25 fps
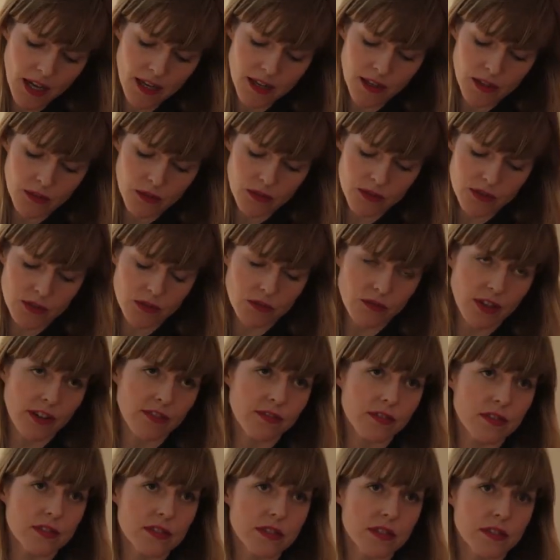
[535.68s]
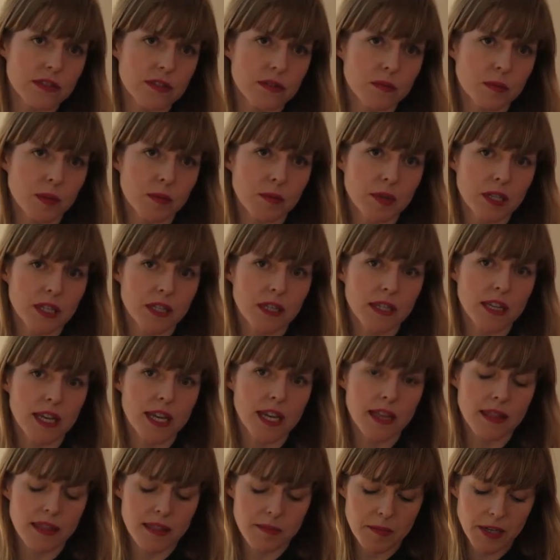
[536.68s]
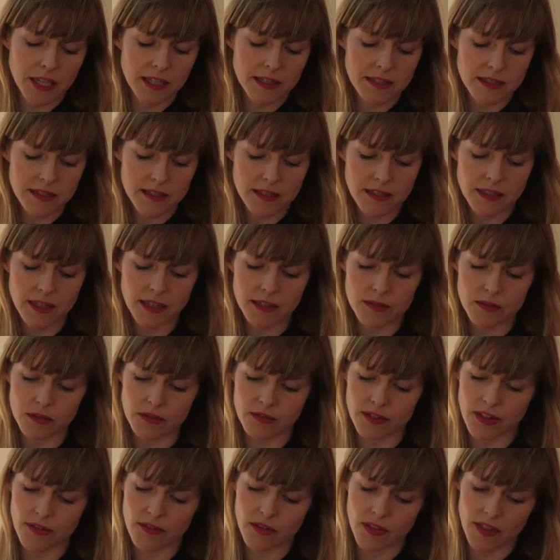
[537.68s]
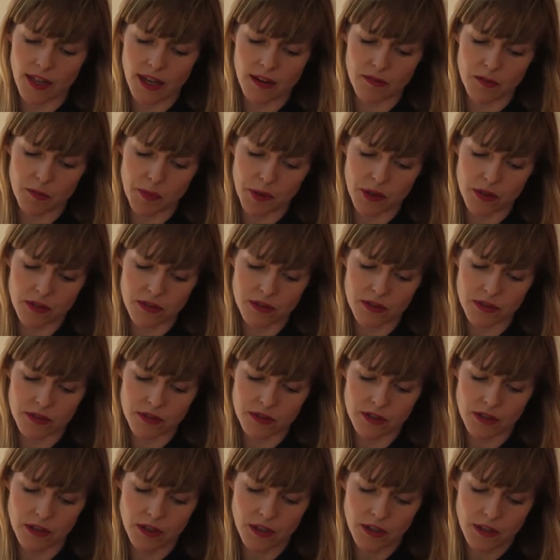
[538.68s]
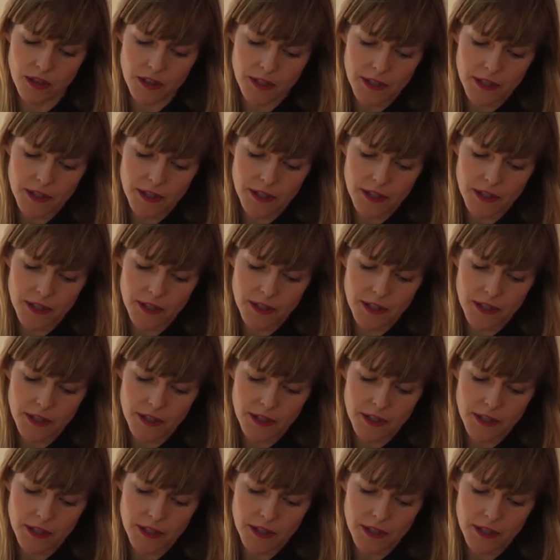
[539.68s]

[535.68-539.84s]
and it also references the women in the magazine. They're sort of given their riposte.